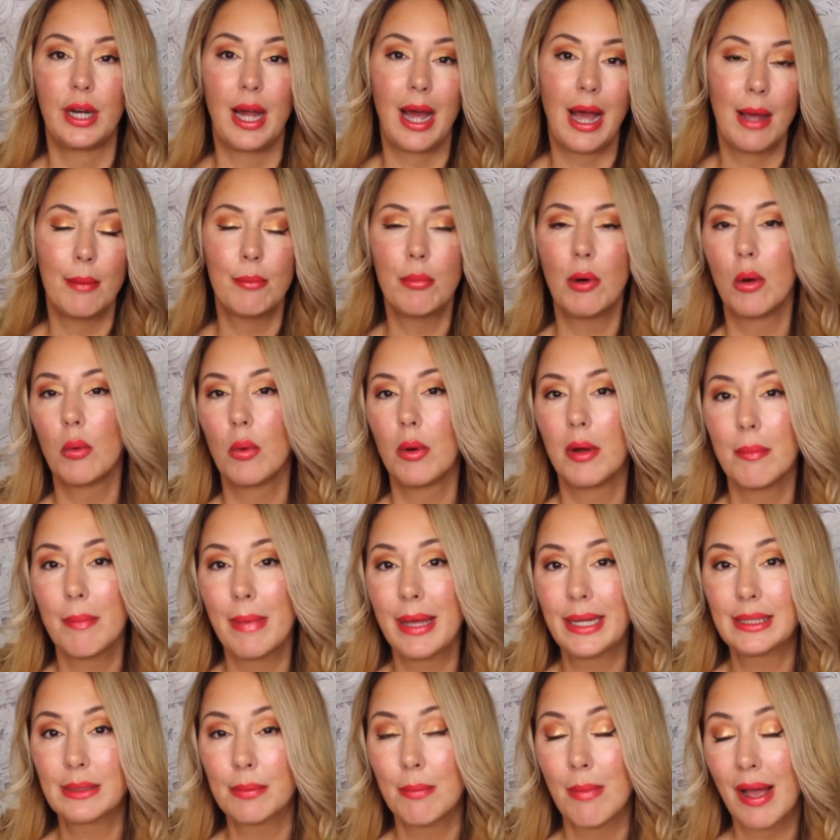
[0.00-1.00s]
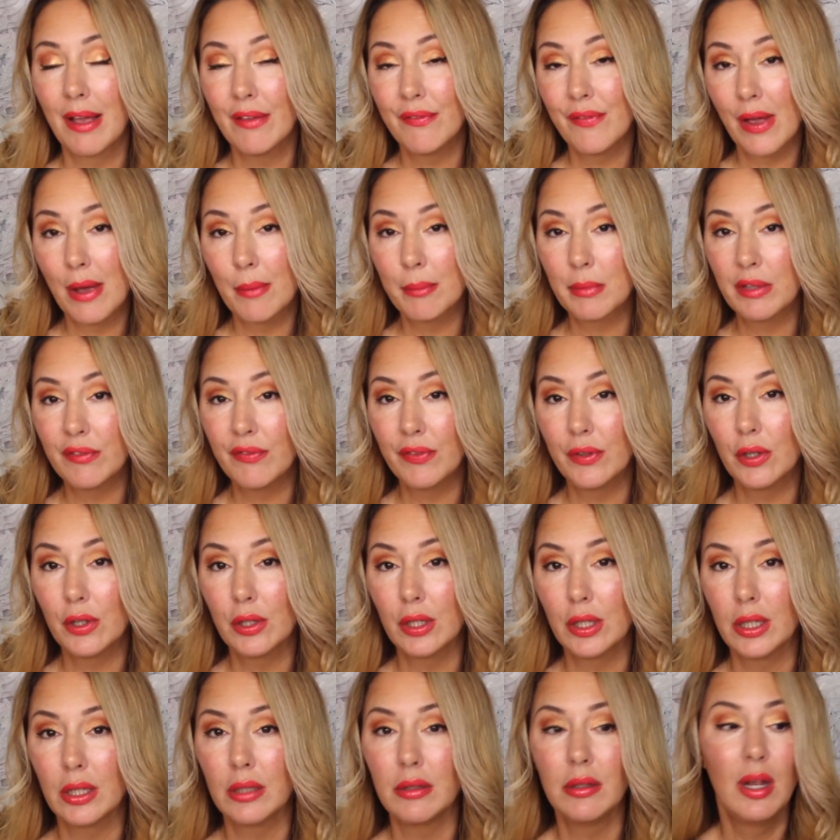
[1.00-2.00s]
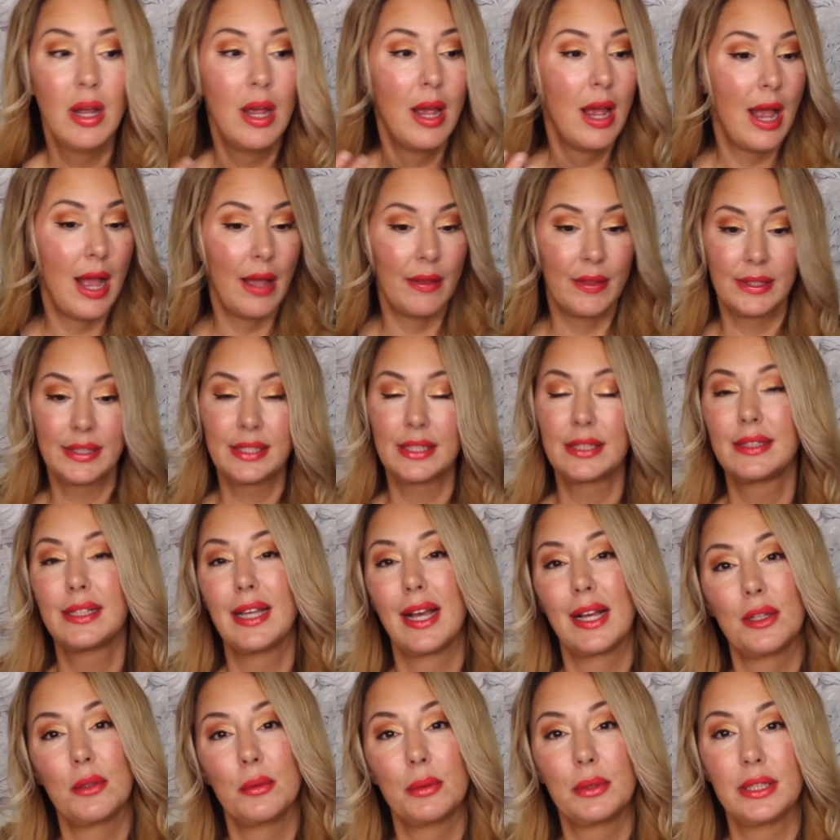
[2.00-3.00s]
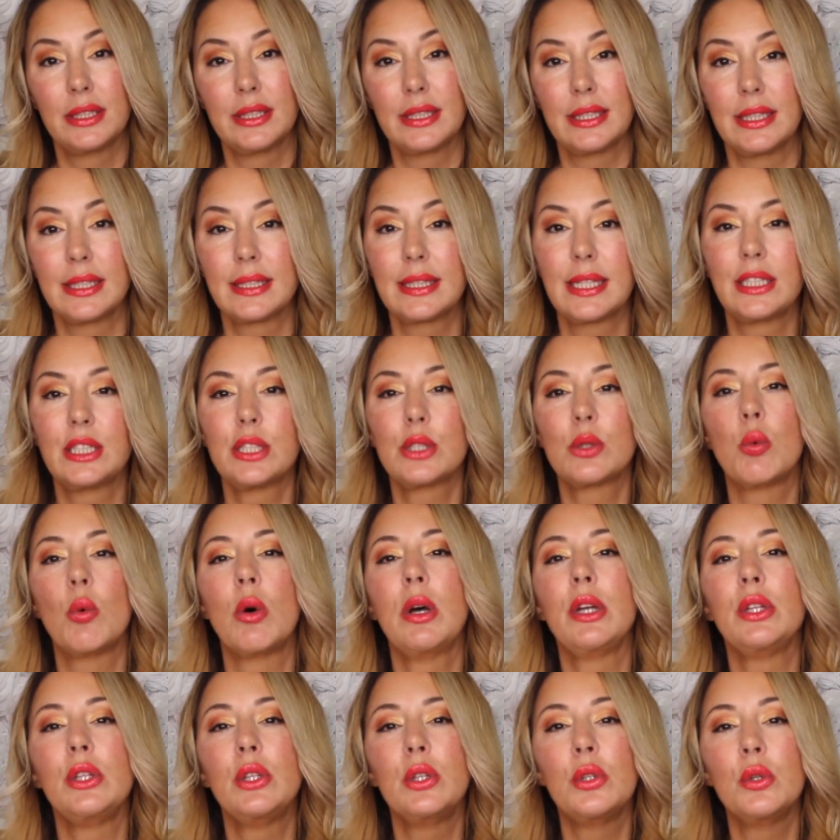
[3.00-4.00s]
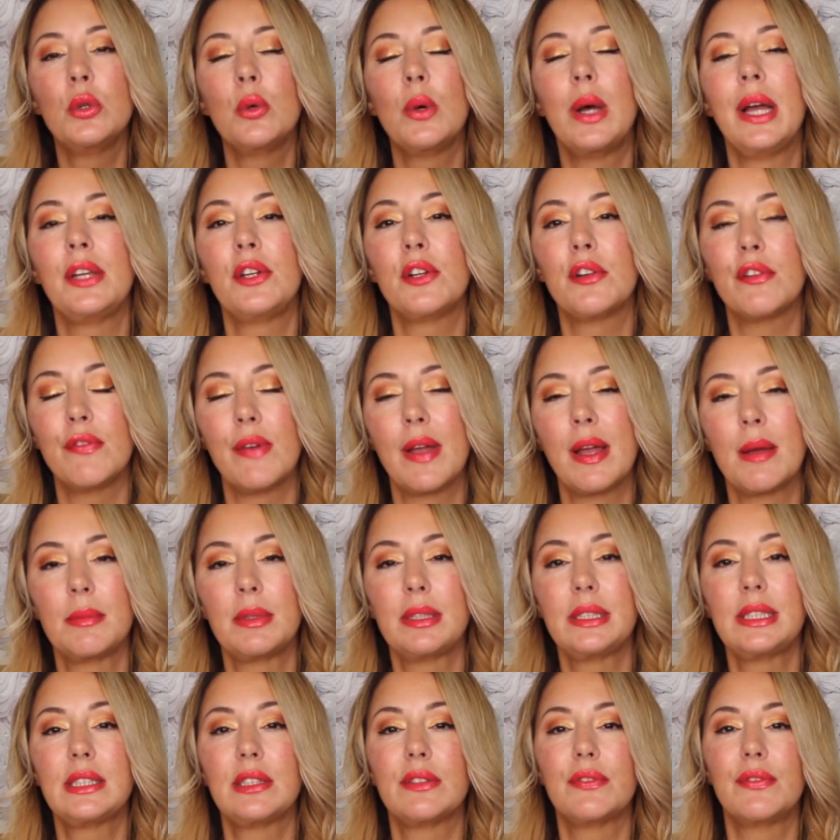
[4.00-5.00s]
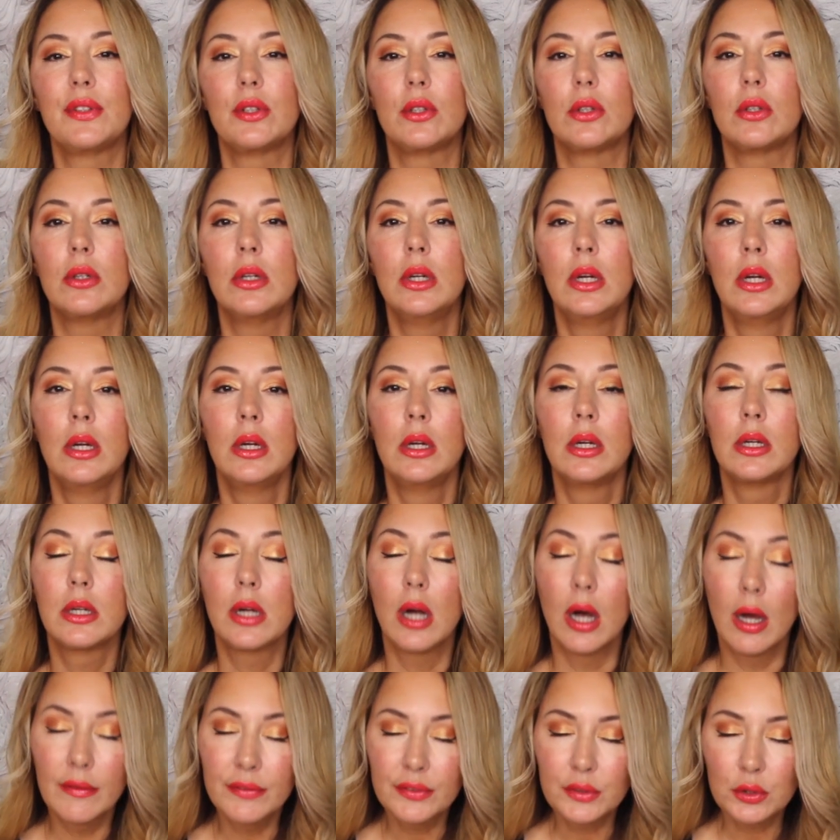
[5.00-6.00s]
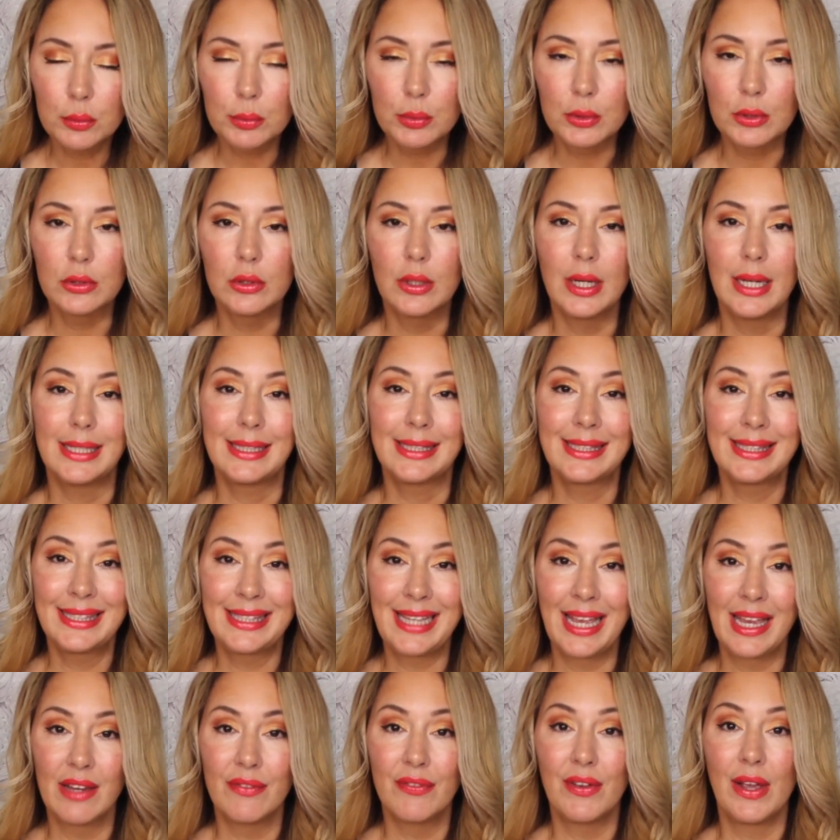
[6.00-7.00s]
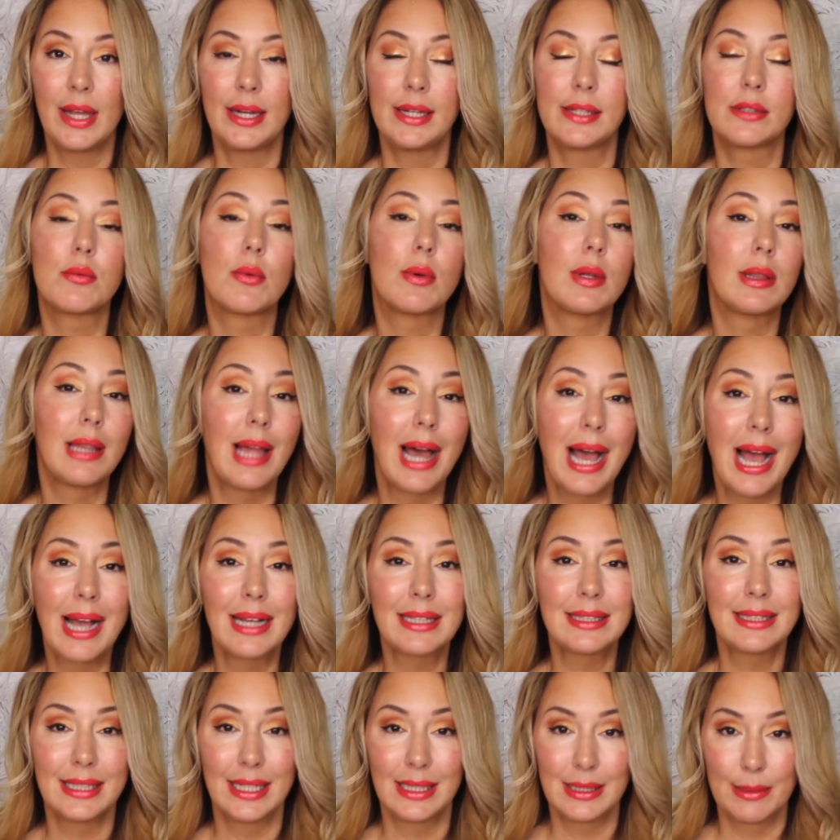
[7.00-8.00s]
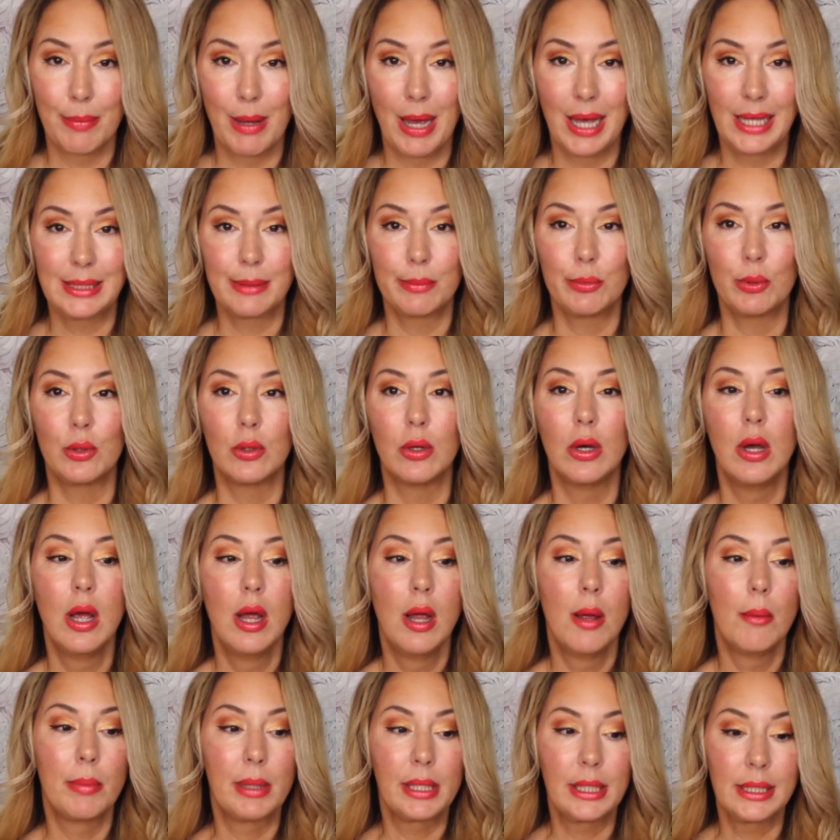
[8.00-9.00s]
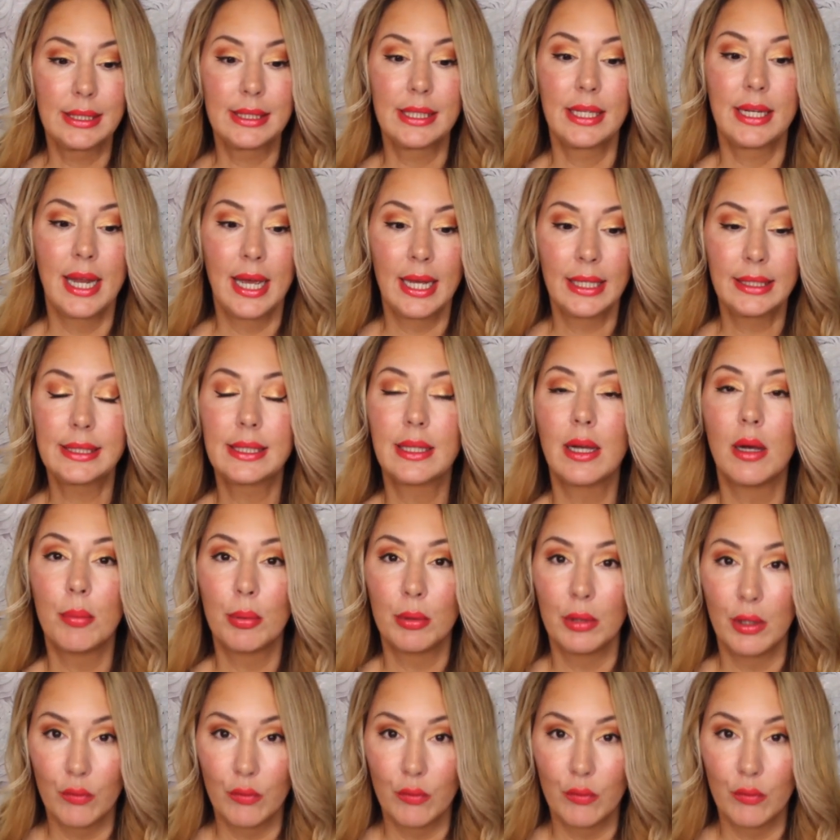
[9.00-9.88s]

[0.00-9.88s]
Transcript: I bought what makes my family feel good, and that's exactly what this is. I just want you and your family to feel comfortable and safe and as relaxed as possible, because the next couple